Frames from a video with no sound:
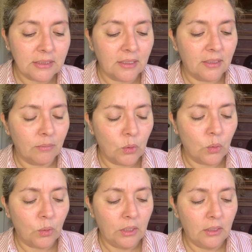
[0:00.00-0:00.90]
and I'm
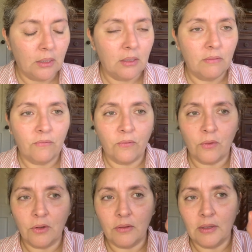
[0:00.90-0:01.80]
going in
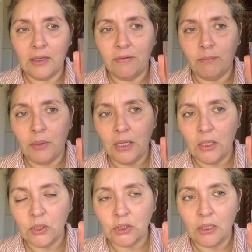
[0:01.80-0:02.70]
for the Le
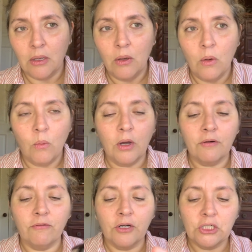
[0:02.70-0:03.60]
Beige Water
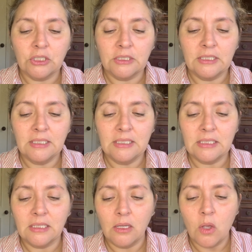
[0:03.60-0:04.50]
Fresh Tint,